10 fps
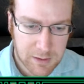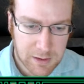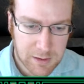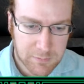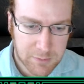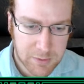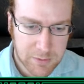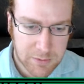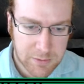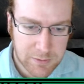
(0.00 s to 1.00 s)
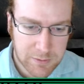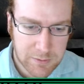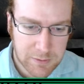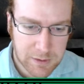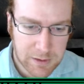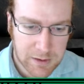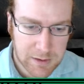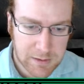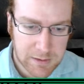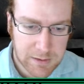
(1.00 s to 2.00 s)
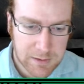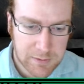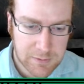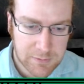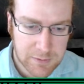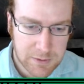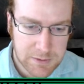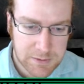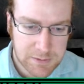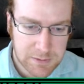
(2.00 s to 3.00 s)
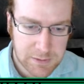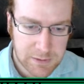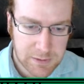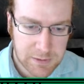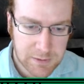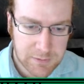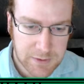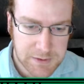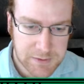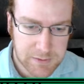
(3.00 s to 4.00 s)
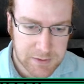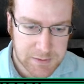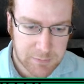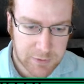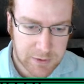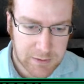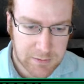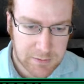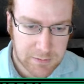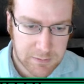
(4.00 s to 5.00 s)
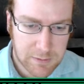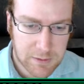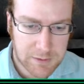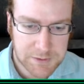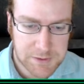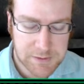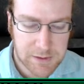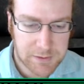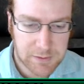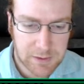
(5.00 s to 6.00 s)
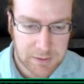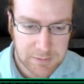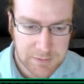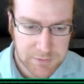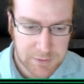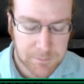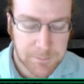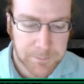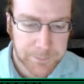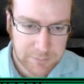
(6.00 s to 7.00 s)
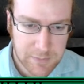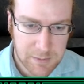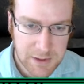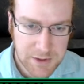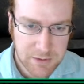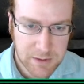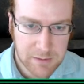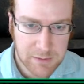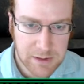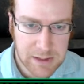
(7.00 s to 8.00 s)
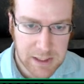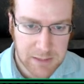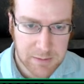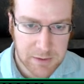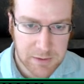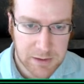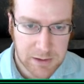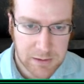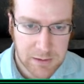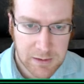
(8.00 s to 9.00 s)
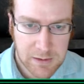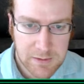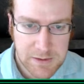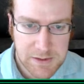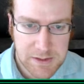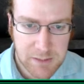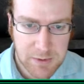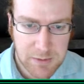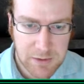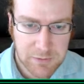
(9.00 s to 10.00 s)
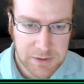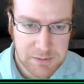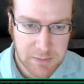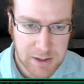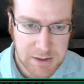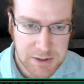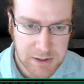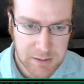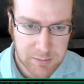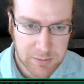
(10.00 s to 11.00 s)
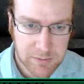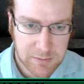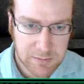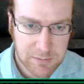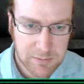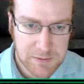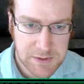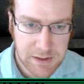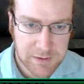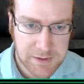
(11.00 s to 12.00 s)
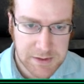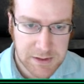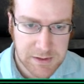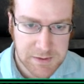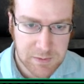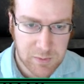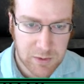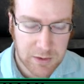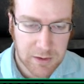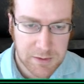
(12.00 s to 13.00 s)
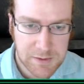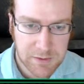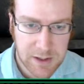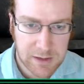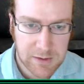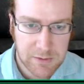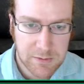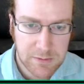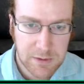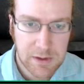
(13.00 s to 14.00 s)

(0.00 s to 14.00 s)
Poke through, cut he can do, of course. If I just do this, I'm fine. Or I'll do that. It's fine. I'm not sure what he really gained by doing that. This is helping me fix my shape. So now this cut doesn't work, so thank you.